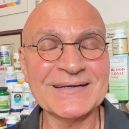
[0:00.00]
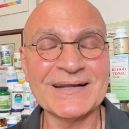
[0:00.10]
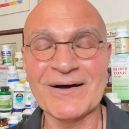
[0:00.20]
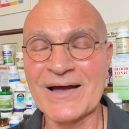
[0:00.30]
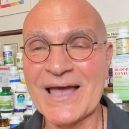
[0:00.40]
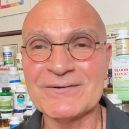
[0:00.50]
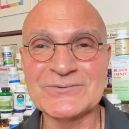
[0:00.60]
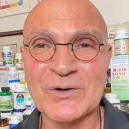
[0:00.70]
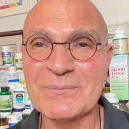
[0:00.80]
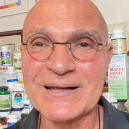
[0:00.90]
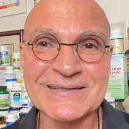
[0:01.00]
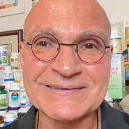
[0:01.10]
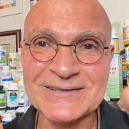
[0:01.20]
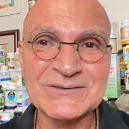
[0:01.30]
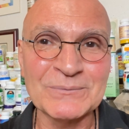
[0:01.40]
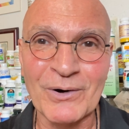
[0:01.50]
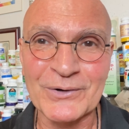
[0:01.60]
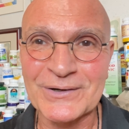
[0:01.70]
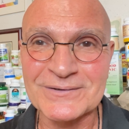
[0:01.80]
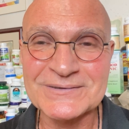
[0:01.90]
You know, I have so many
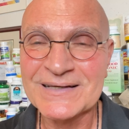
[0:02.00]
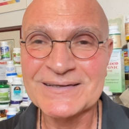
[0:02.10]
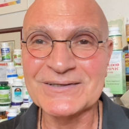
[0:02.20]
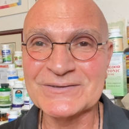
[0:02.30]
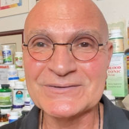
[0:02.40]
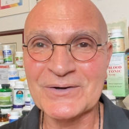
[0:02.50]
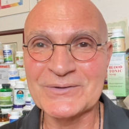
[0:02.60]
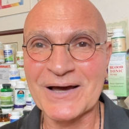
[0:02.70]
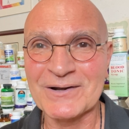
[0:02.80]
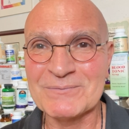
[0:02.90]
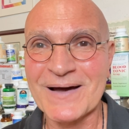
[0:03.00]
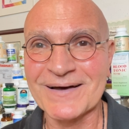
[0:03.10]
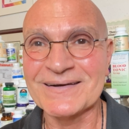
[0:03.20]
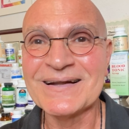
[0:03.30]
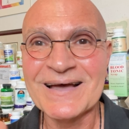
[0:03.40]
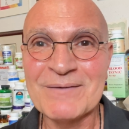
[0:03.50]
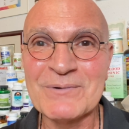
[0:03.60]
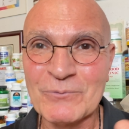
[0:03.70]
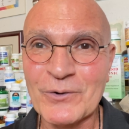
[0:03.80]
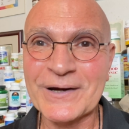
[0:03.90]
testimonials. There's no doubt about it. I've
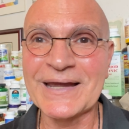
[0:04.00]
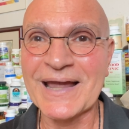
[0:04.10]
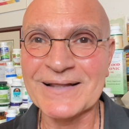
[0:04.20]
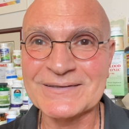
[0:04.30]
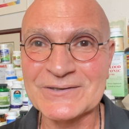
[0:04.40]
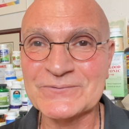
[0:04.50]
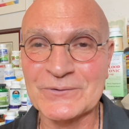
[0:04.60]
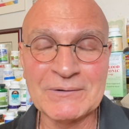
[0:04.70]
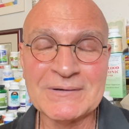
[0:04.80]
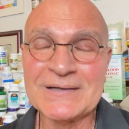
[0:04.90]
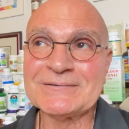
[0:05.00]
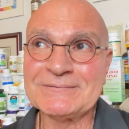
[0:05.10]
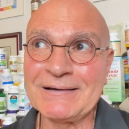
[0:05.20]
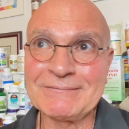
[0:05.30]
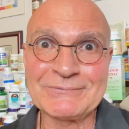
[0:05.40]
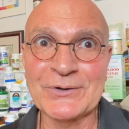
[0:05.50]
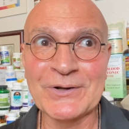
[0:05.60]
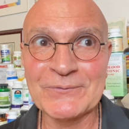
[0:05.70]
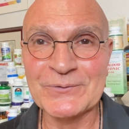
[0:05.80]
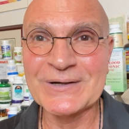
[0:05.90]
been working at this for you know,
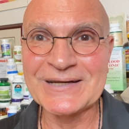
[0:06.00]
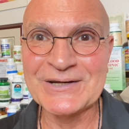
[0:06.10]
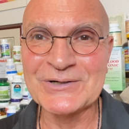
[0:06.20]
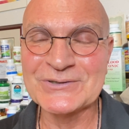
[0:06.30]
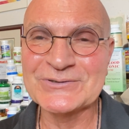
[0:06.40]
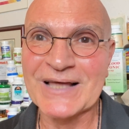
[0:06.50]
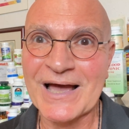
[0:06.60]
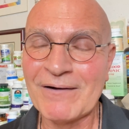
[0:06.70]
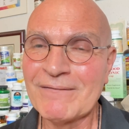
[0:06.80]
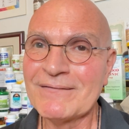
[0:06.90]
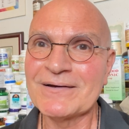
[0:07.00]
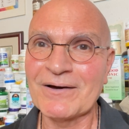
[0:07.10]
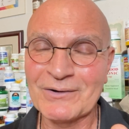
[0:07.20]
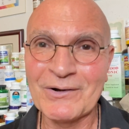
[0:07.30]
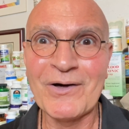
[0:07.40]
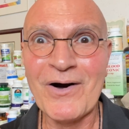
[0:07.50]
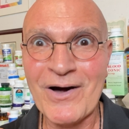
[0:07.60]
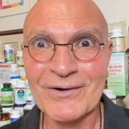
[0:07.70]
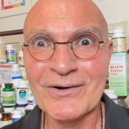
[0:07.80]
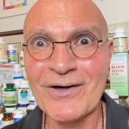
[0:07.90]
33 years now, a
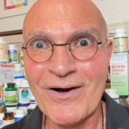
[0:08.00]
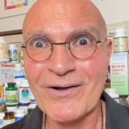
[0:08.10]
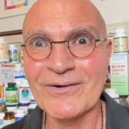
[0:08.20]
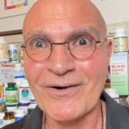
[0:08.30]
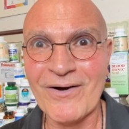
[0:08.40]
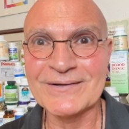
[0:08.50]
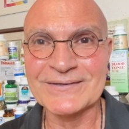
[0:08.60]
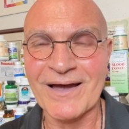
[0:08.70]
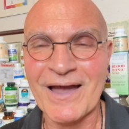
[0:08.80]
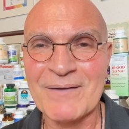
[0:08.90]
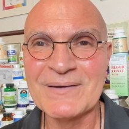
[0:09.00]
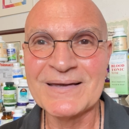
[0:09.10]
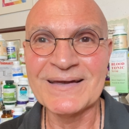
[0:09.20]
long, long, long time.